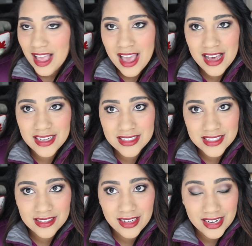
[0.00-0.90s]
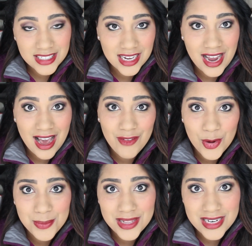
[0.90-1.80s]
And like I said, I have
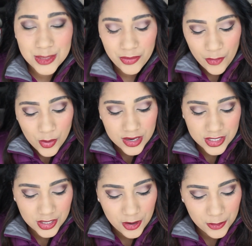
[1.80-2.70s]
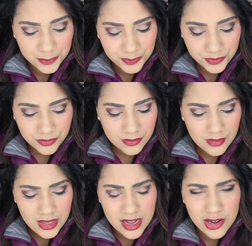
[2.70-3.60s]
opened these before, so
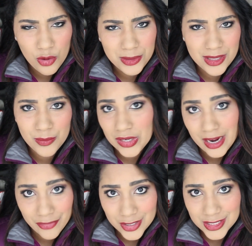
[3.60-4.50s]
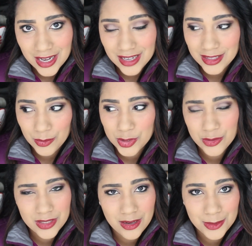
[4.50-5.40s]
I opened them when I first got them, which
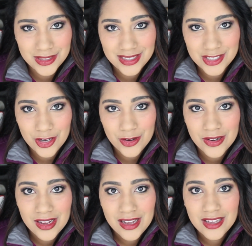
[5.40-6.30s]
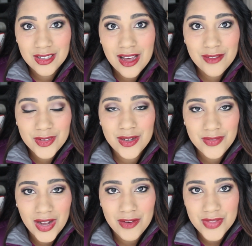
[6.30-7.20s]
was a couple days ago. Love,
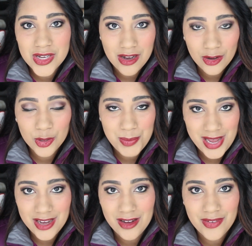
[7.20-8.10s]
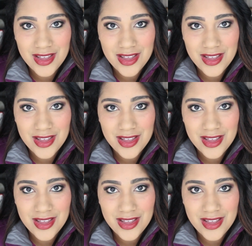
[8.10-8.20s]
love, love the color payoff.